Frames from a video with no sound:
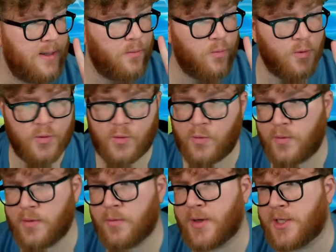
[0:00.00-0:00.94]

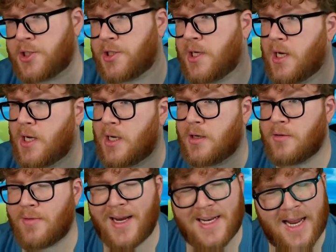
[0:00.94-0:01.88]
Rune, which
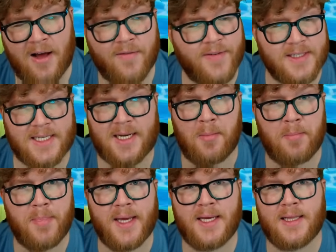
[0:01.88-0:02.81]
right now feels like a
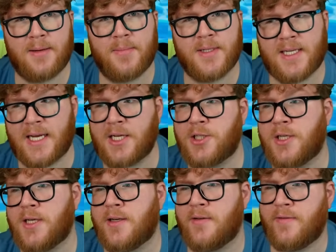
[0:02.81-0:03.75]
big
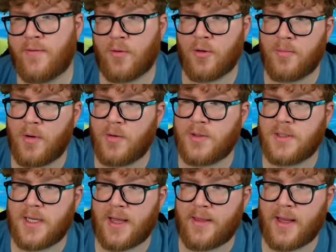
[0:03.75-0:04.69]
limitation for
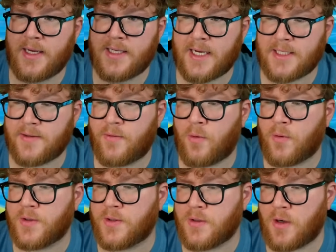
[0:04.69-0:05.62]
most Death Knight decks. Of
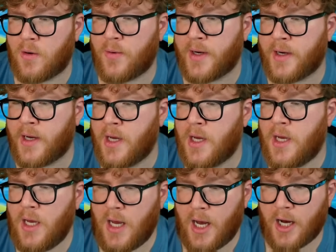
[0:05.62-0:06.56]
course, they're going
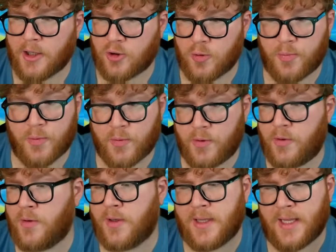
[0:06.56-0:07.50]
triple
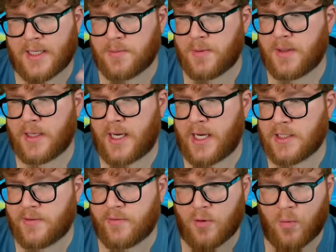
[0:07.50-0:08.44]
rune, and that has been the
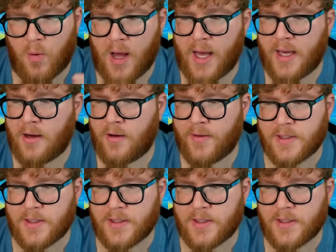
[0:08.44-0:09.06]
case for a while.